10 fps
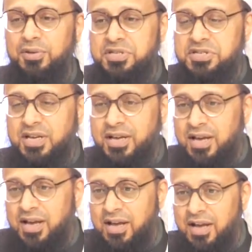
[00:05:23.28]
just
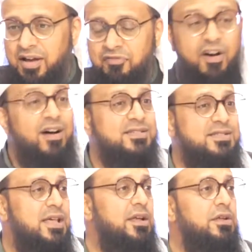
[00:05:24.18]
a
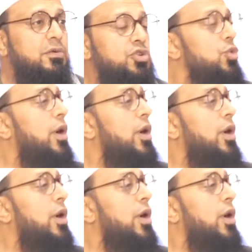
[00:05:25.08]
farce that do